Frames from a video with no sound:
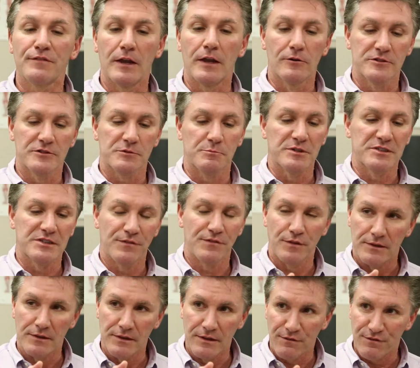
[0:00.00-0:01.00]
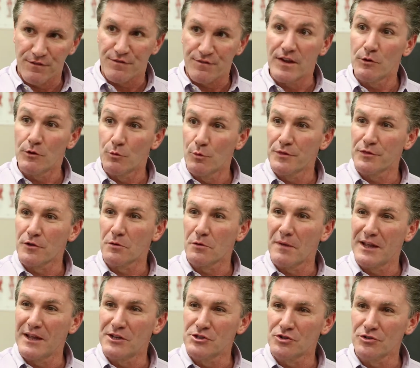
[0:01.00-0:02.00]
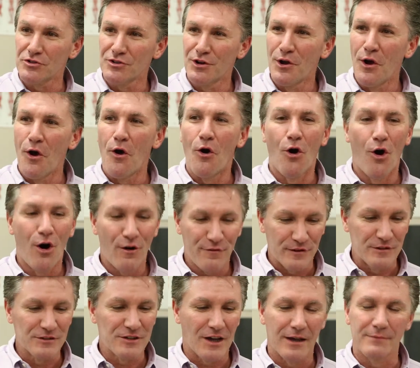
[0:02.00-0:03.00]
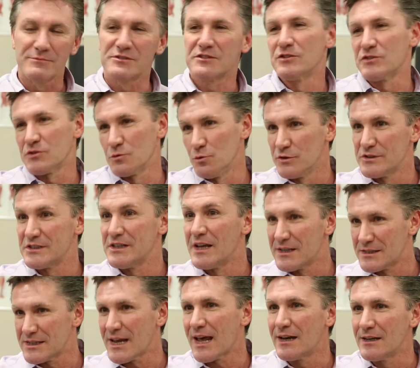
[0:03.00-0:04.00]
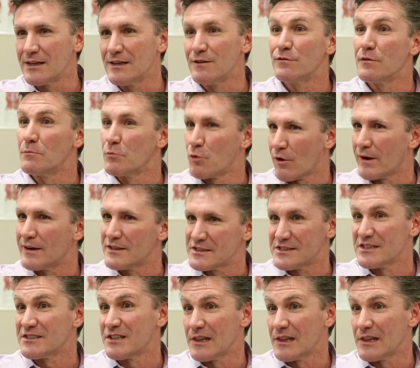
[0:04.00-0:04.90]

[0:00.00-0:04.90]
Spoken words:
they don't specifically fit with their major, oftentimes the schools they attend give them credits as